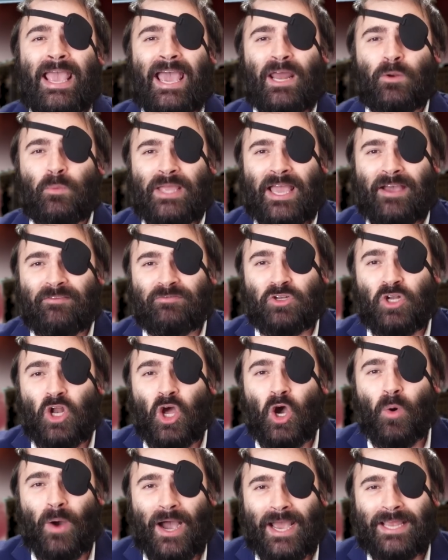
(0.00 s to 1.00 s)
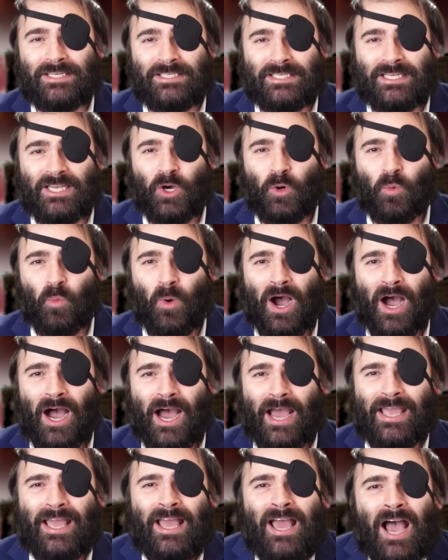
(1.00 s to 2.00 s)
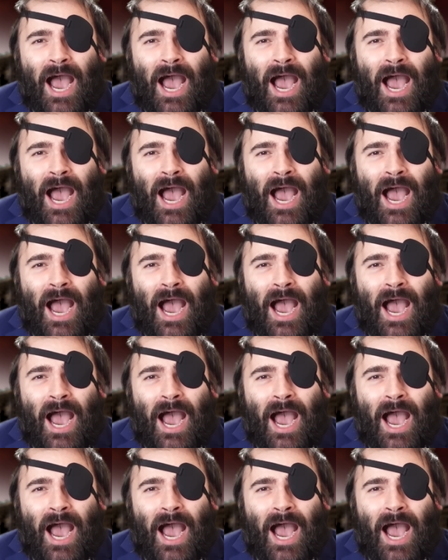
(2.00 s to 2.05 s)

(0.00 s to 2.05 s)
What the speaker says: and we have no idea why.